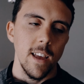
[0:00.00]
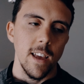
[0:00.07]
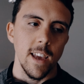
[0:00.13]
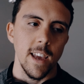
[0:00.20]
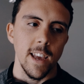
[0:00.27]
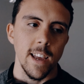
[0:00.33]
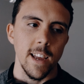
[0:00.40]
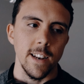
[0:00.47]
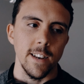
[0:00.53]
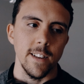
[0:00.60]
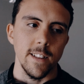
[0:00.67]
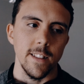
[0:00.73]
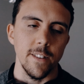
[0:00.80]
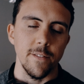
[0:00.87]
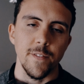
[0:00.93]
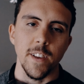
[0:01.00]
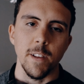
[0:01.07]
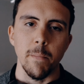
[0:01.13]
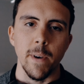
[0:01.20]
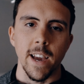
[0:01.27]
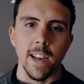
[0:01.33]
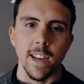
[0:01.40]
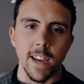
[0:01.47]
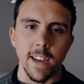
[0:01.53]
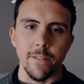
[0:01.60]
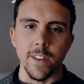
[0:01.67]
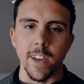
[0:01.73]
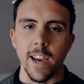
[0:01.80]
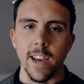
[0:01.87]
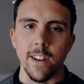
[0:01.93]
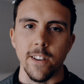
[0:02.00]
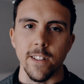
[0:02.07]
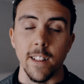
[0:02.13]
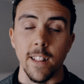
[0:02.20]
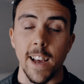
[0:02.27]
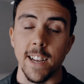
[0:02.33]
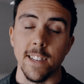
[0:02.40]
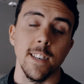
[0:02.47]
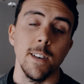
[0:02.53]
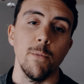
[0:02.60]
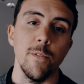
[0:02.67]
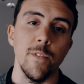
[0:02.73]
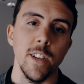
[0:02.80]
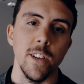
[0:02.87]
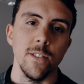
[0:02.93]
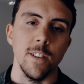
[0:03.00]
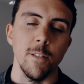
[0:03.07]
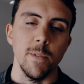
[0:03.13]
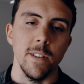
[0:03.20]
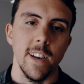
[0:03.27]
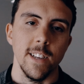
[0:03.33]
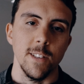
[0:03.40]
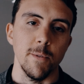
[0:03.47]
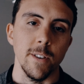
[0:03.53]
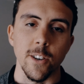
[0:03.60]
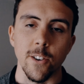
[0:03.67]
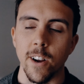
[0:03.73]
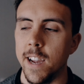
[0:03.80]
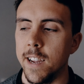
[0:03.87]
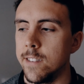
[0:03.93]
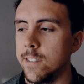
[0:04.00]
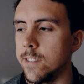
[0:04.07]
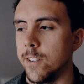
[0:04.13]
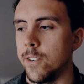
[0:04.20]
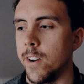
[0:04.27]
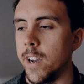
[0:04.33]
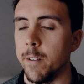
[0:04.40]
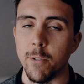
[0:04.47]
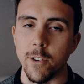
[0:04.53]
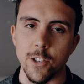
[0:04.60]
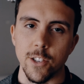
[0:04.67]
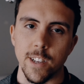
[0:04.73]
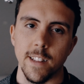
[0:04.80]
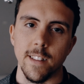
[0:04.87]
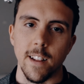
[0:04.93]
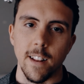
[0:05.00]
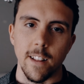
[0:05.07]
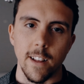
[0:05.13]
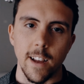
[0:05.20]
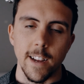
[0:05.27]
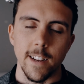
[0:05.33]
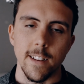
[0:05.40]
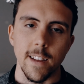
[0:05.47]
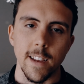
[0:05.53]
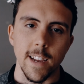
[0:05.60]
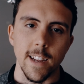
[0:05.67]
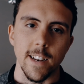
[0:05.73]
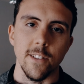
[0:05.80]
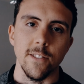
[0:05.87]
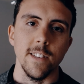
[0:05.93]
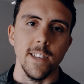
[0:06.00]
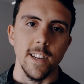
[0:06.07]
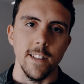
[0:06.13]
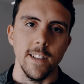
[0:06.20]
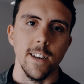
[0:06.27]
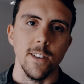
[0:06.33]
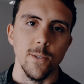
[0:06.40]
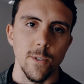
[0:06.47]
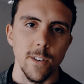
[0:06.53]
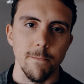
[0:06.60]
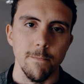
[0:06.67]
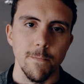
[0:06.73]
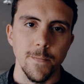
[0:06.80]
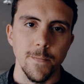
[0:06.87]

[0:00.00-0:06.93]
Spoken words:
and the feedback I've got on the last couple videos has been great, so I appreciate that a lot, and I'll see you in the next one.